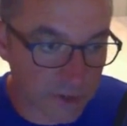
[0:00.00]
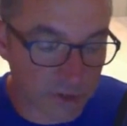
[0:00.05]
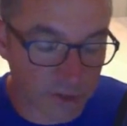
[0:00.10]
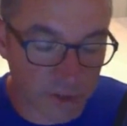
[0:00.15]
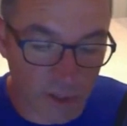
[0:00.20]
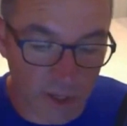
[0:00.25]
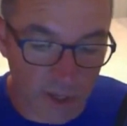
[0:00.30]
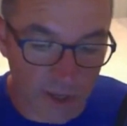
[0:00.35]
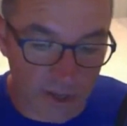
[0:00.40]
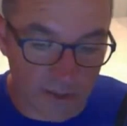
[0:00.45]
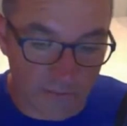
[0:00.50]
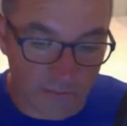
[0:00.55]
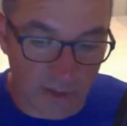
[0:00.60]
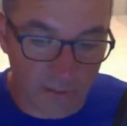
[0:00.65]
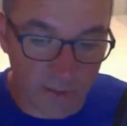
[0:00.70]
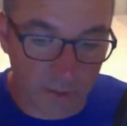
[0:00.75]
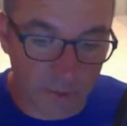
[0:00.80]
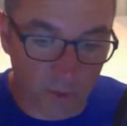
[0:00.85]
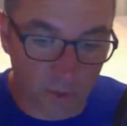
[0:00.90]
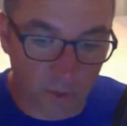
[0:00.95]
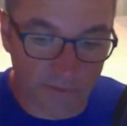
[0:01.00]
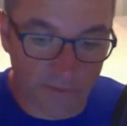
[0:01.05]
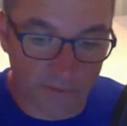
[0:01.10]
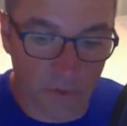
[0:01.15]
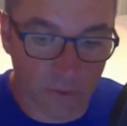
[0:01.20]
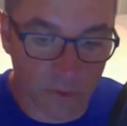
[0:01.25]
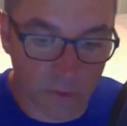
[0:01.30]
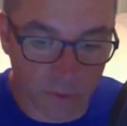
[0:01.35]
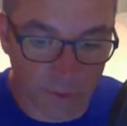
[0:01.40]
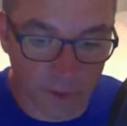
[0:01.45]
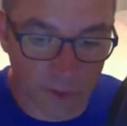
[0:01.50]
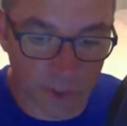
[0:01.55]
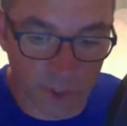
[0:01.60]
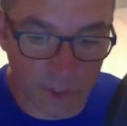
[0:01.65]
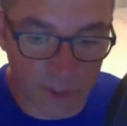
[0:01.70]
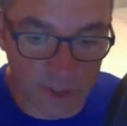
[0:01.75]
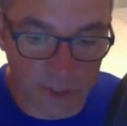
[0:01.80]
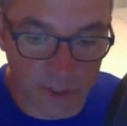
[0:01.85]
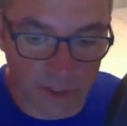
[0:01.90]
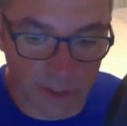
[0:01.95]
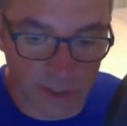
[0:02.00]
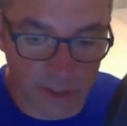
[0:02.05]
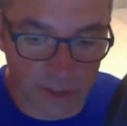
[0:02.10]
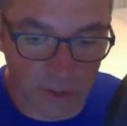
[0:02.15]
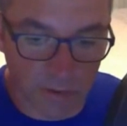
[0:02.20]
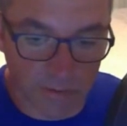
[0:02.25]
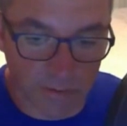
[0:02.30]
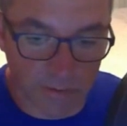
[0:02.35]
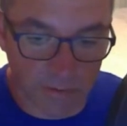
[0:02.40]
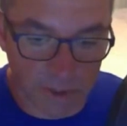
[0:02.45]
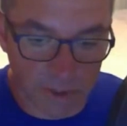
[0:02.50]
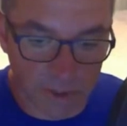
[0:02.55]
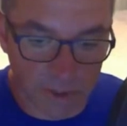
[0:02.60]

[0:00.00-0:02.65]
if I'm deploying virtual machines as a service,